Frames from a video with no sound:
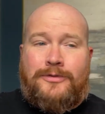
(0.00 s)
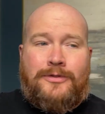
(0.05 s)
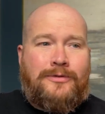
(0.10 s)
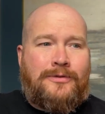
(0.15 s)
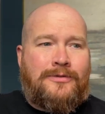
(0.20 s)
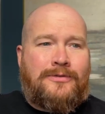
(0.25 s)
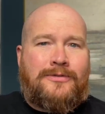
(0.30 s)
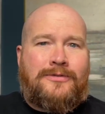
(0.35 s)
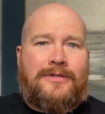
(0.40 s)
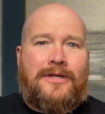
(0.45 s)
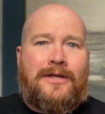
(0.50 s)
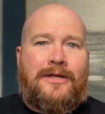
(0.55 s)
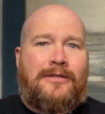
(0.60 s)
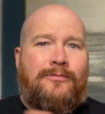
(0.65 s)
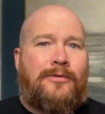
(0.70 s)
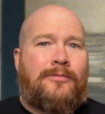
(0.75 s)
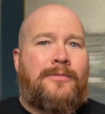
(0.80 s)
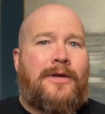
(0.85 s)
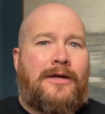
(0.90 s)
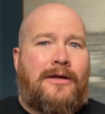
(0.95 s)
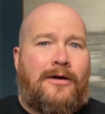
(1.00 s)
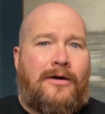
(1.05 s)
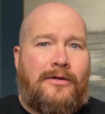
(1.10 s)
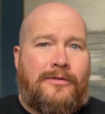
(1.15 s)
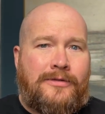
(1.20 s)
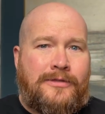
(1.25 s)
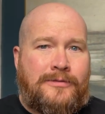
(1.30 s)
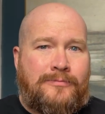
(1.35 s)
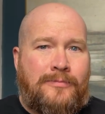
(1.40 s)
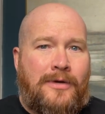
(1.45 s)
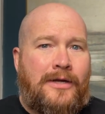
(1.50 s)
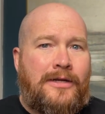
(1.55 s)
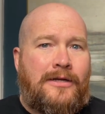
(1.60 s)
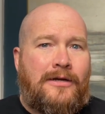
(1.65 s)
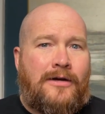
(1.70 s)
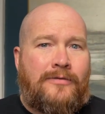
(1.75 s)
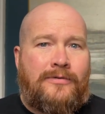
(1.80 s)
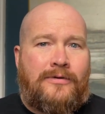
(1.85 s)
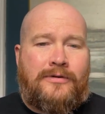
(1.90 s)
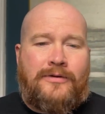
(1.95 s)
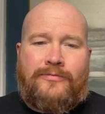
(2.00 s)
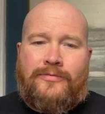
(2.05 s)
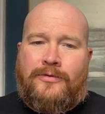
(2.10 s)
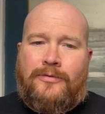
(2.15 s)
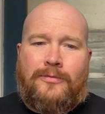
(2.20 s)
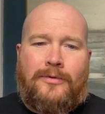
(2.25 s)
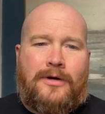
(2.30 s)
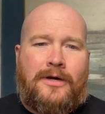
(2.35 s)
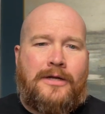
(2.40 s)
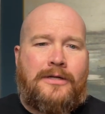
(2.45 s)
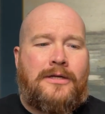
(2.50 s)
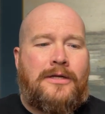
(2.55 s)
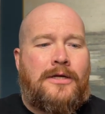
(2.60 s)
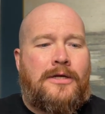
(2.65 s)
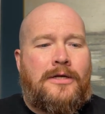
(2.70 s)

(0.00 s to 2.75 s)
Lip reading: You can sell them and make all this money off of it if you want,